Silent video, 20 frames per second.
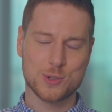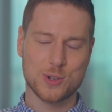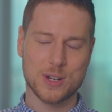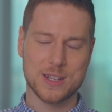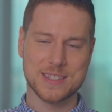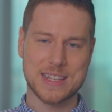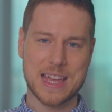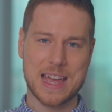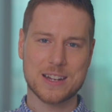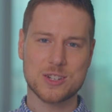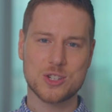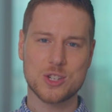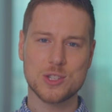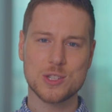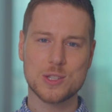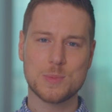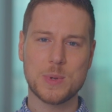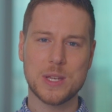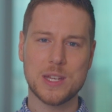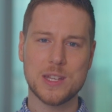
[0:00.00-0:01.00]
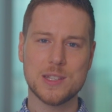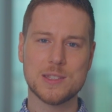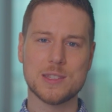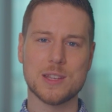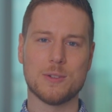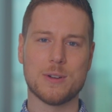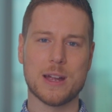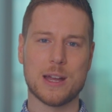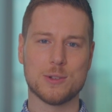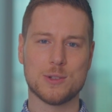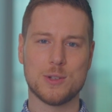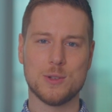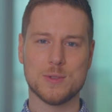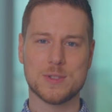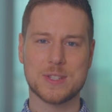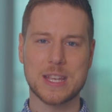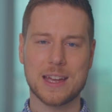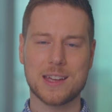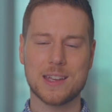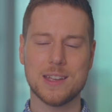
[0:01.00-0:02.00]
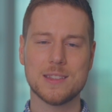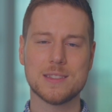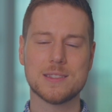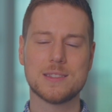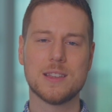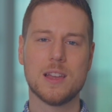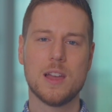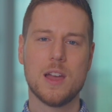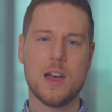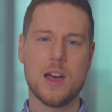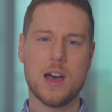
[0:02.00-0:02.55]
transaction speeds at around 2 seconds,